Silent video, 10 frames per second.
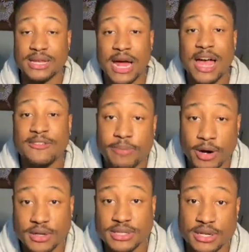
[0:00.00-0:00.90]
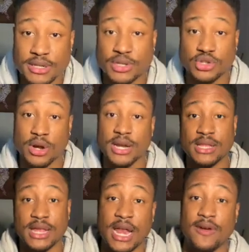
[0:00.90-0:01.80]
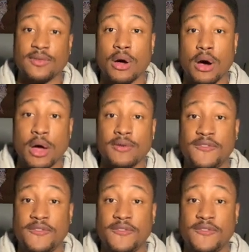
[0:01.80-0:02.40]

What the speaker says: that I've personally traded that have gone